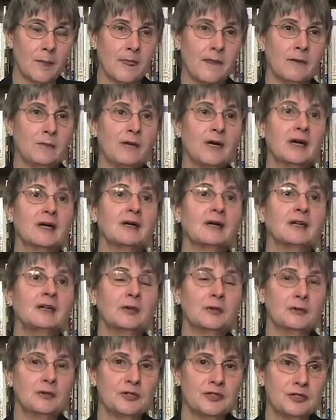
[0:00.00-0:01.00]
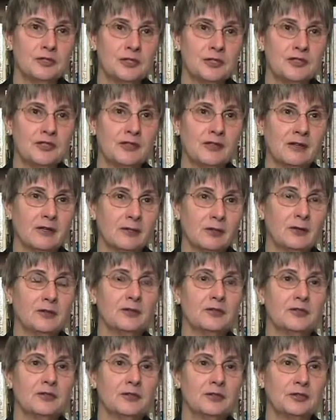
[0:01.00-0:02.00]
The American Lutheran Church and the
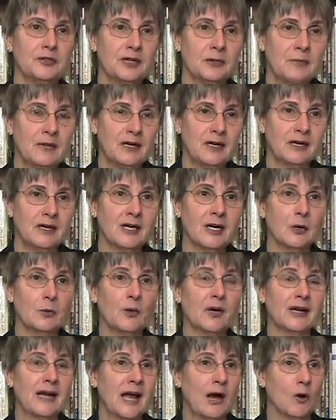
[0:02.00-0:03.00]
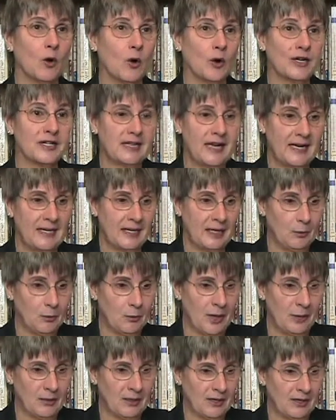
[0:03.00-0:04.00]
Lutheran Church in America were now ordaining
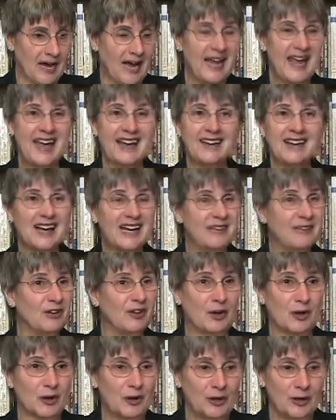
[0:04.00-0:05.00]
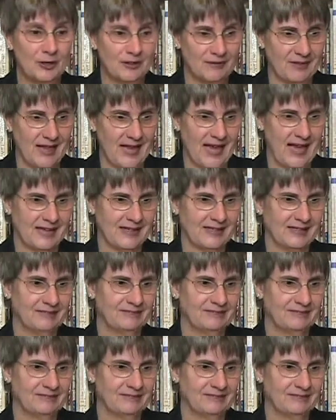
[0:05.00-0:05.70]
women. I had not even heard of that.